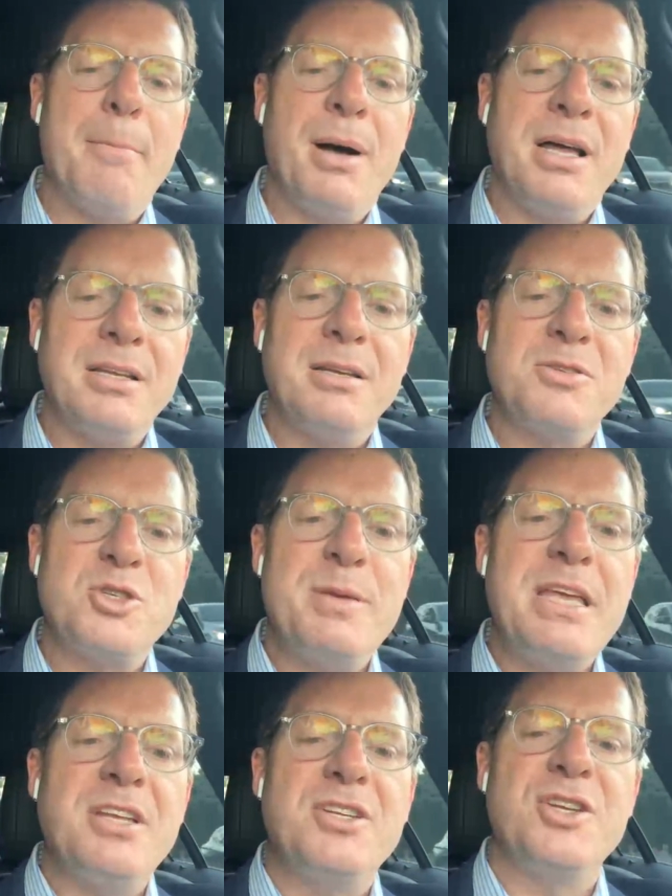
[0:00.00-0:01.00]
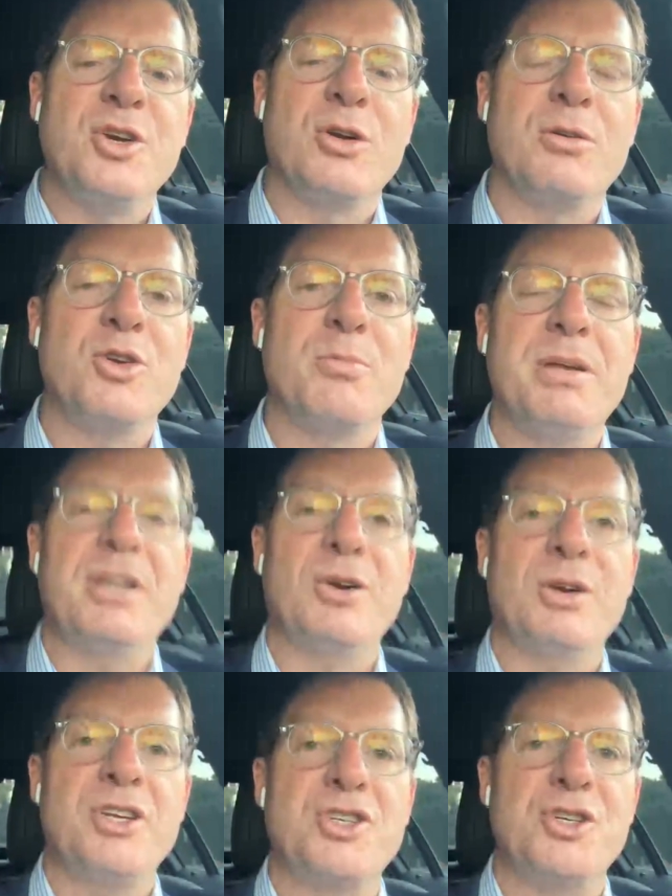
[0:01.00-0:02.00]
But speaking to your
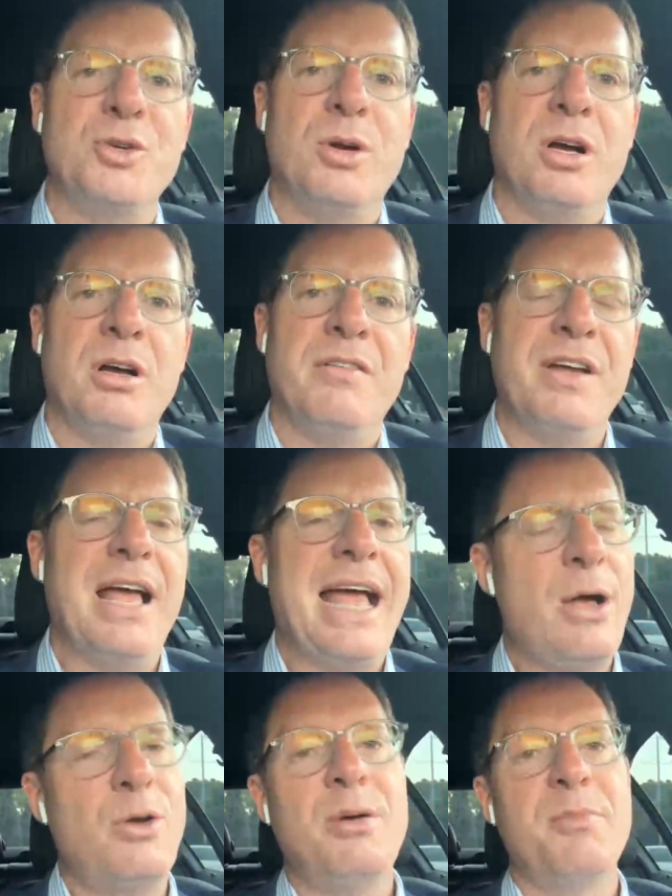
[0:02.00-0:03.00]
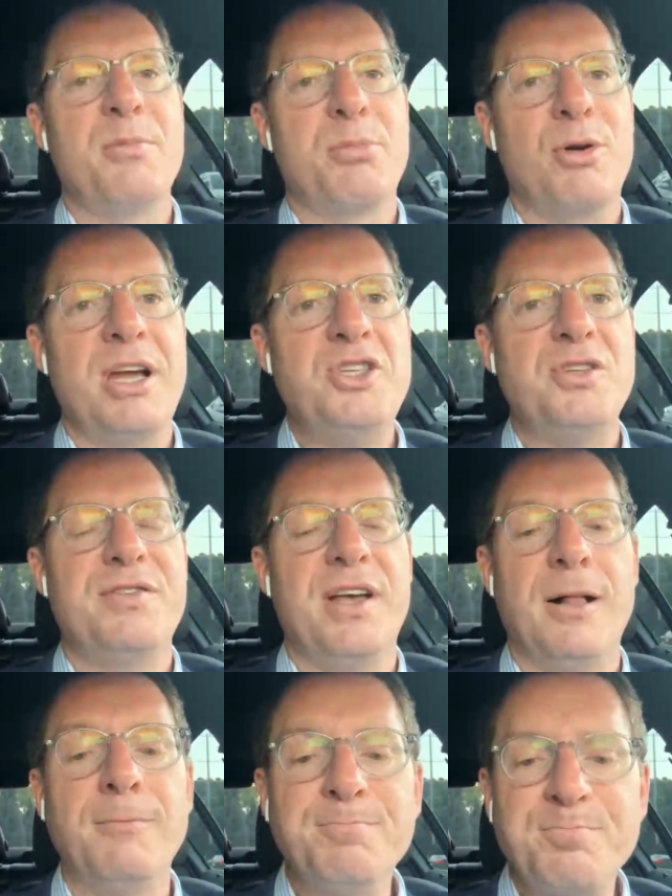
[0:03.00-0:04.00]
bigger issue of how come the price
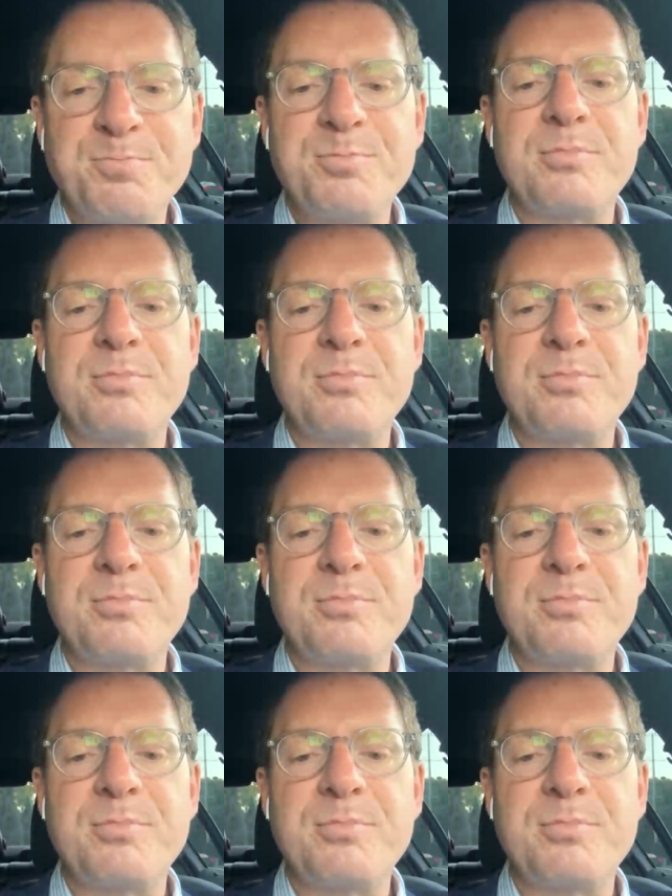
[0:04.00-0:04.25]
fell,